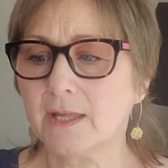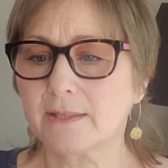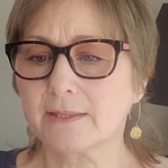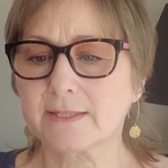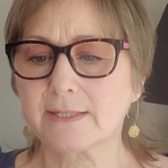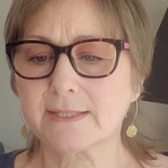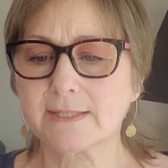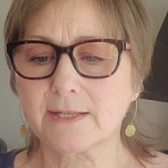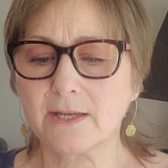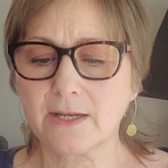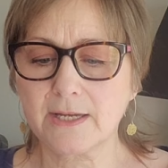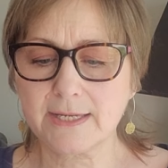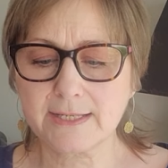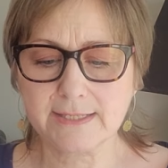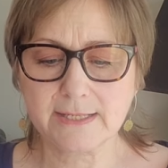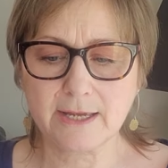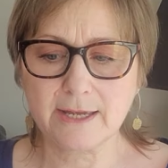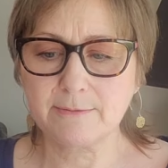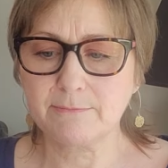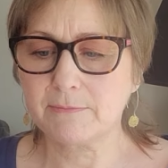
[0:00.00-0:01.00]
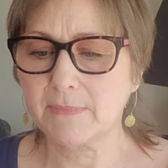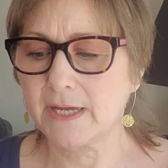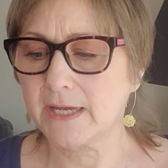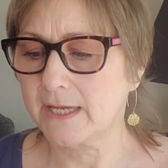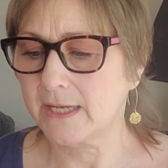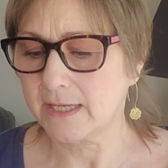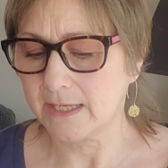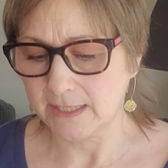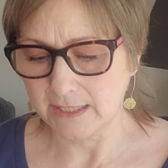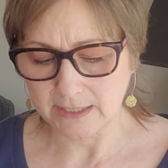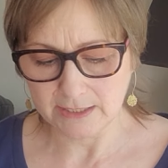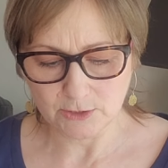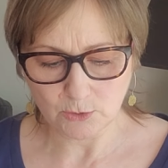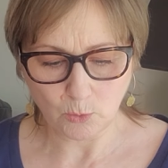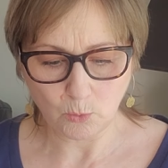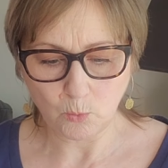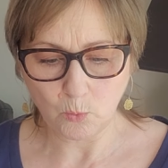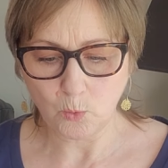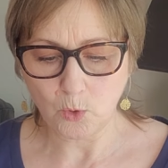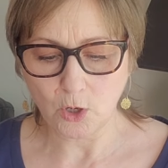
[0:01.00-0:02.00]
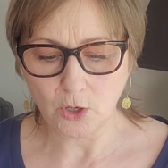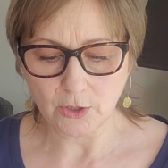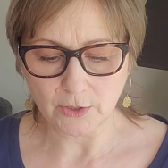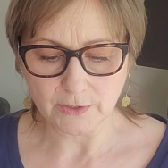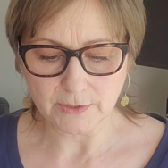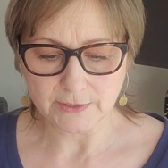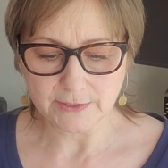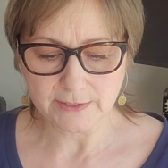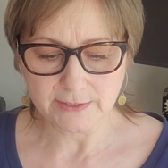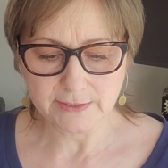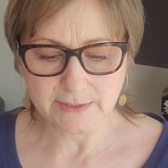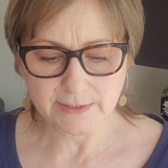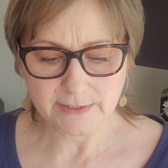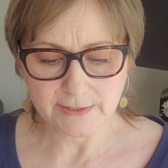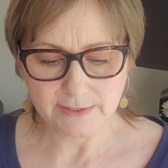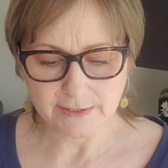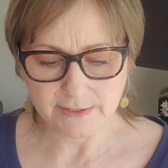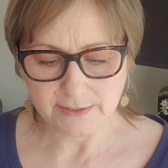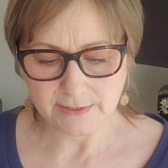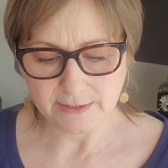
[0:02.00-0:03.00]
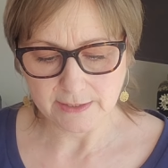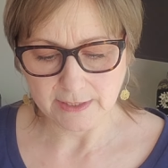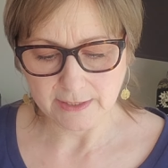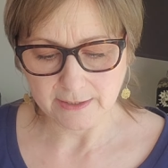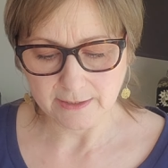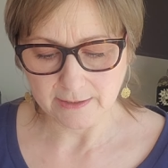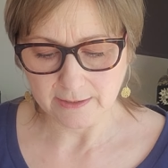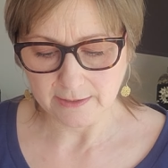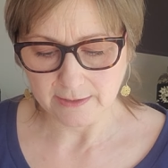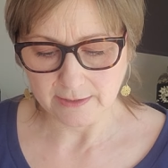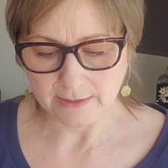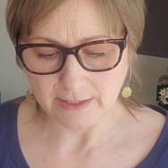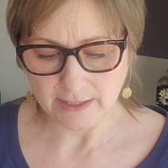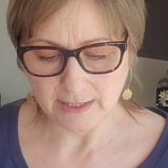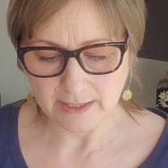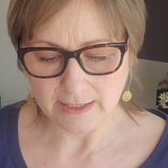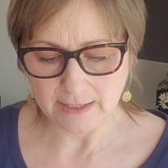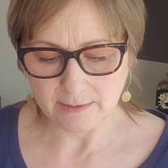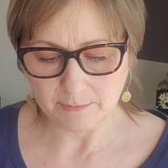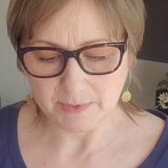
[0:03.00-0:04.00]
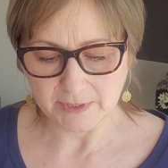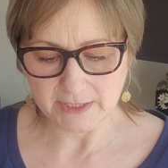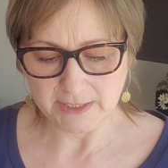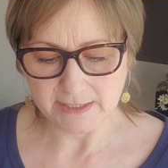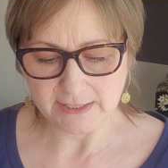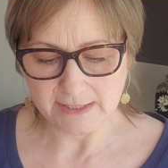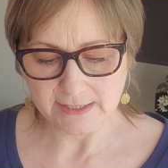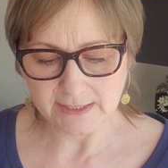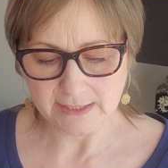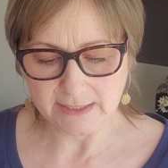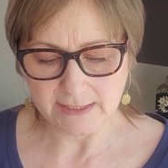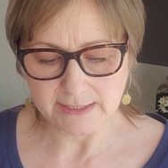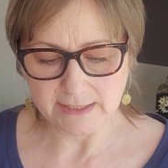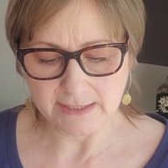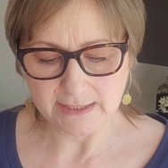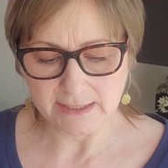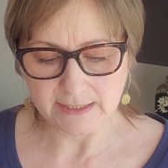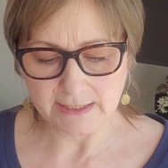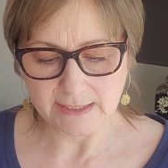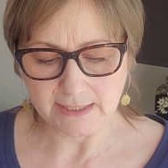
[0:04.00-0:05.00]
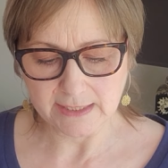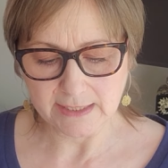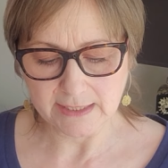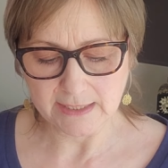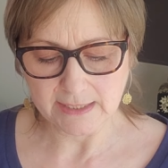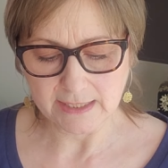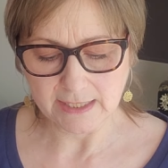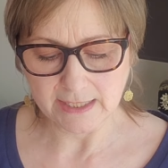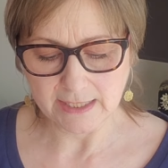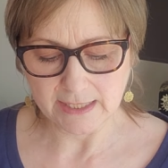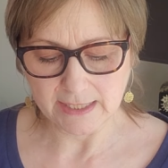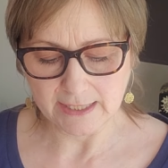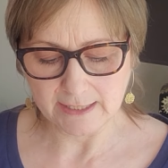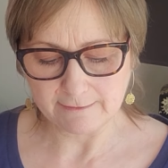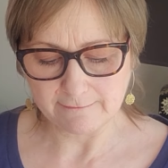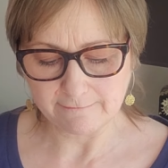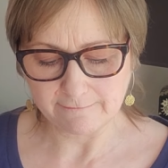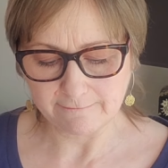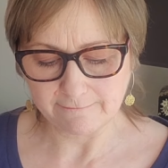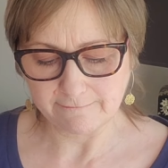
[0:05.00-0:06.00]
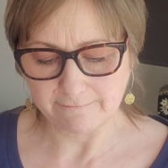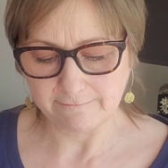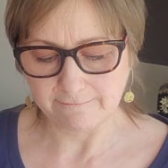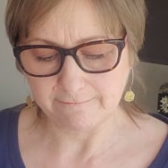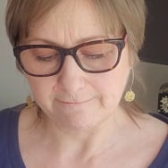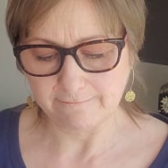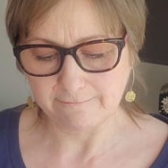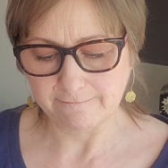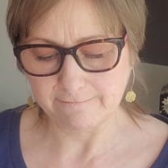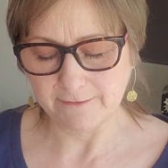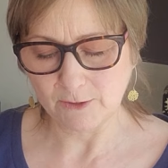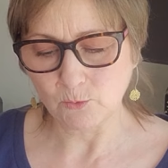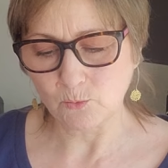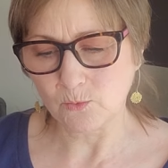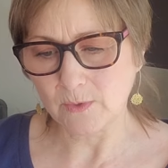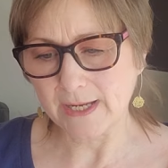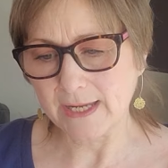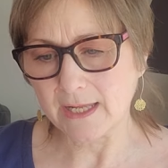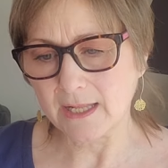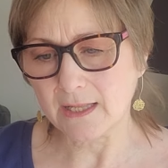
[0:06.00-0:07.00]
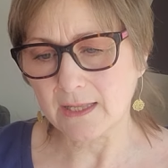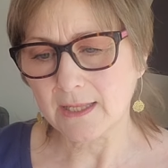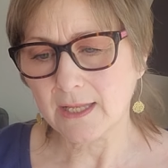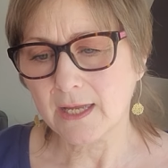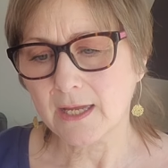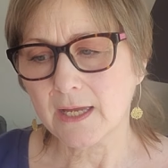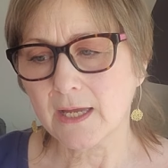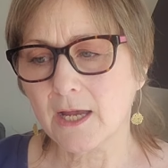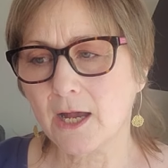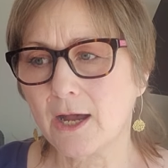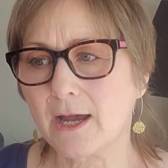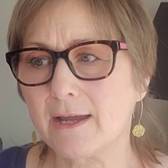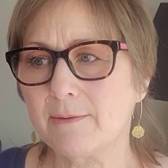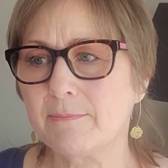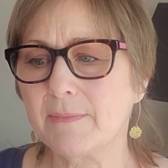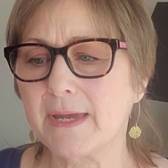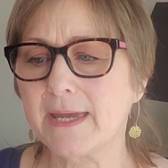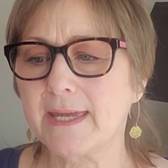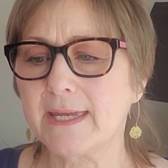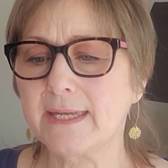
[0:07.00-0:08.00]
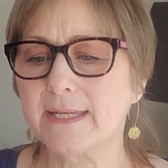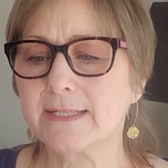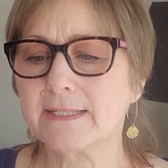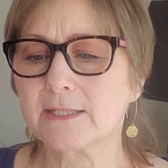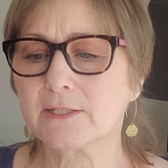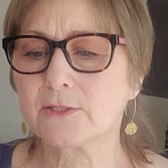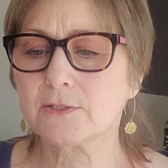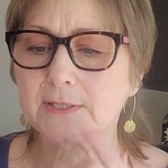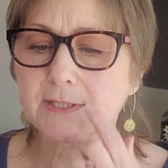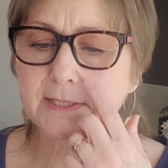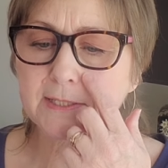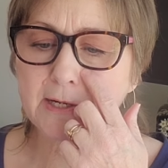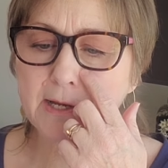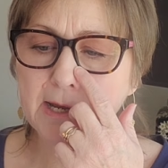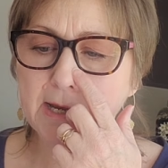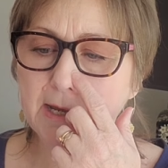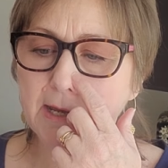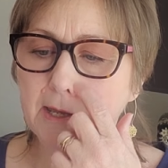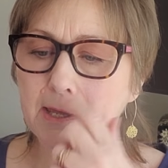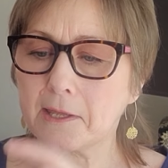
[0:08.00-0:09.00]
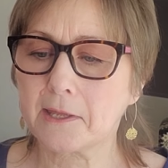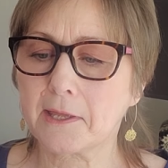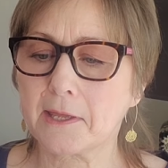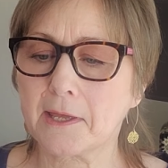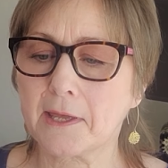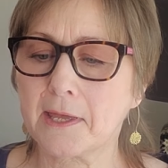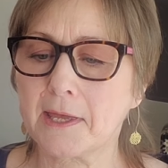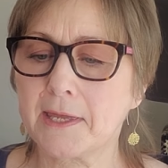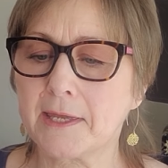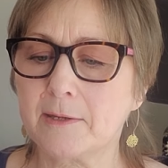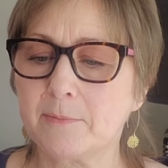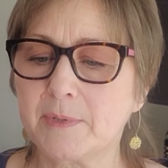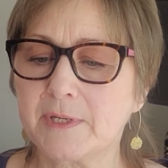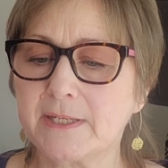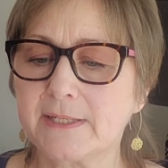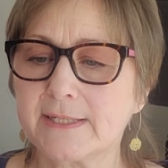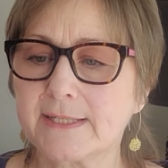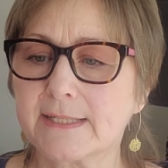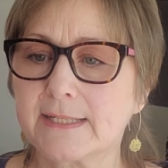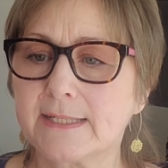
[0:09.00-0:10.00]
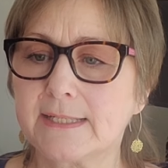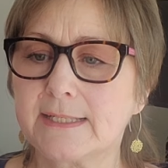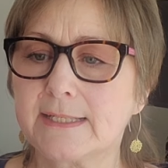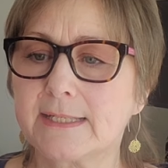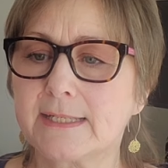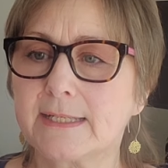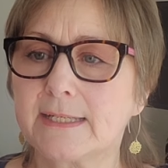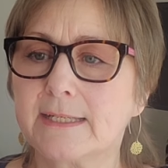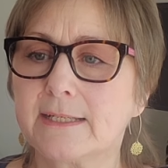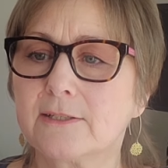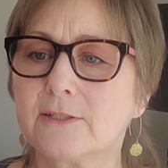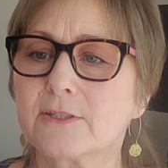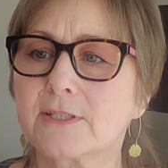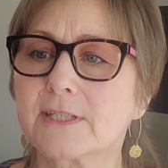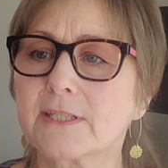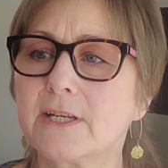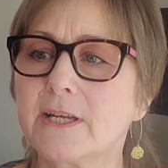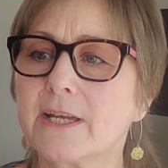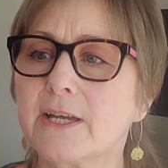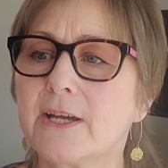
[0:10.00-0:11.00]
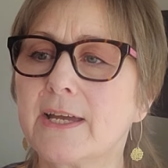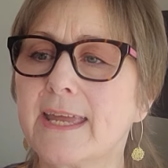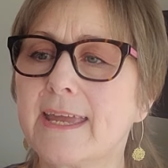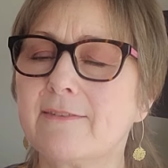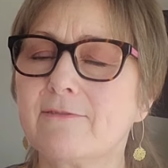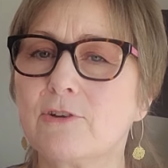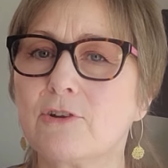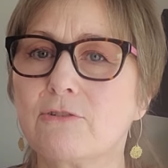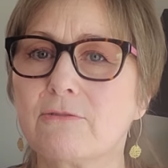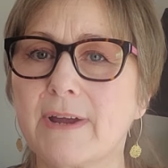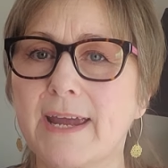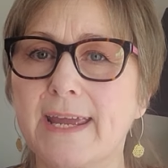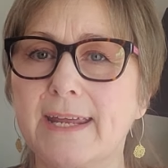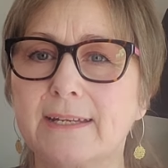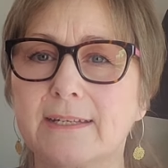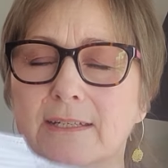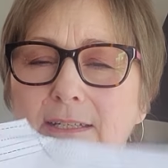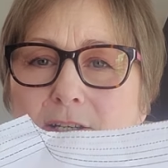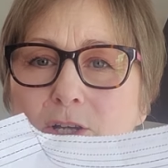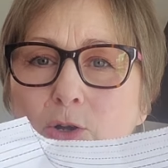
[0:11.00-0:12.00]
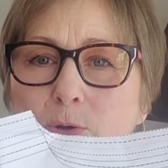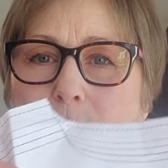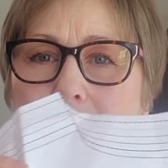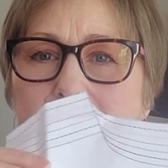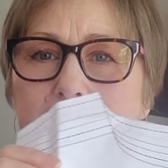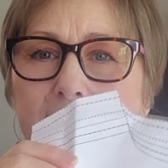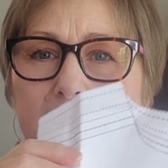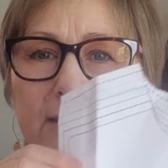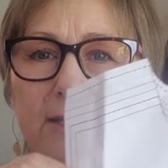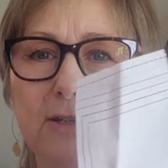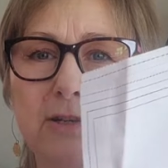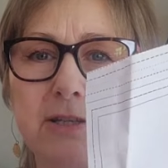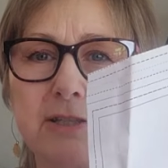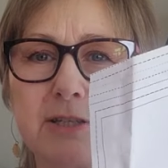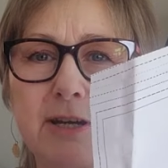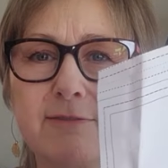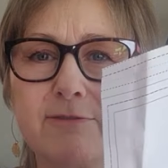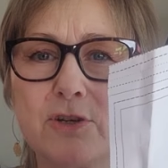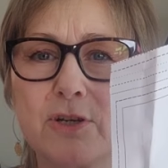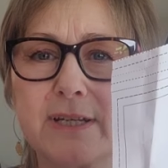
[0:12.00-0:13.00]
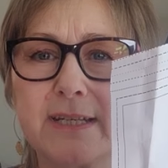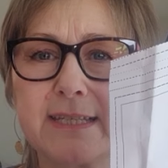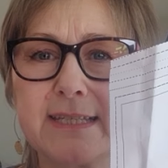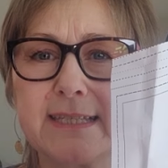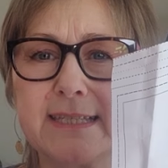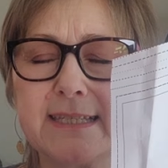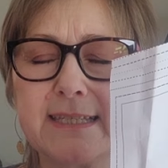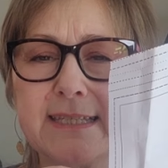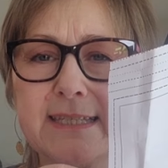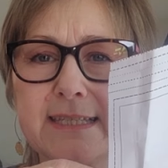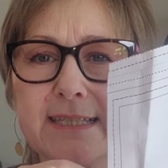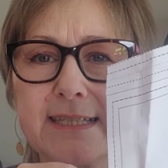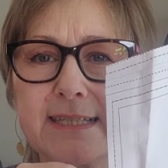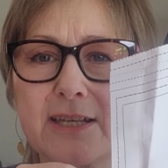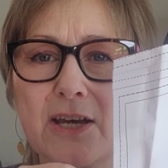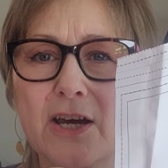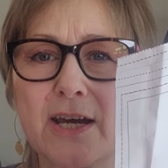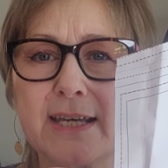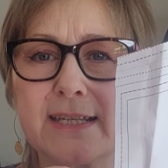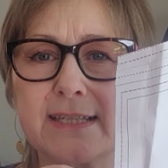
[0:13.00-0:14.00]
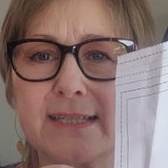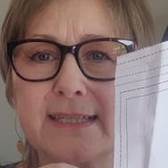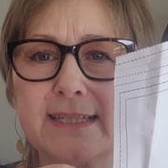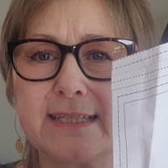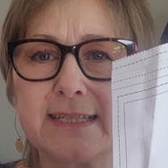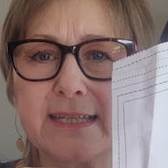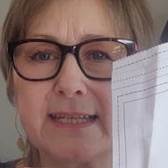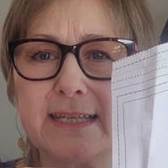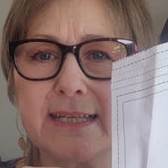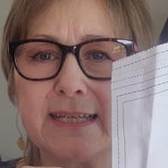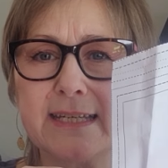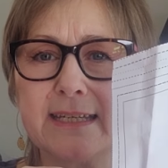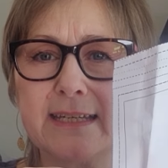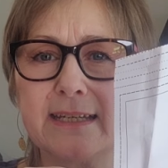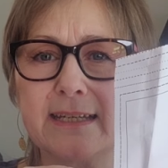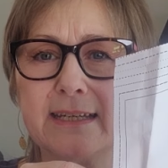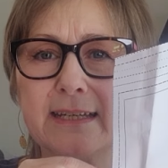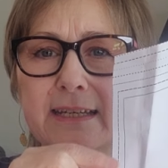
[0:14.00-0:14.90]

The size I made was A, B, C, D, E, F. Well, I made, looks like A, B, C, D. Looks like I have graded quite a lot. I've got a size D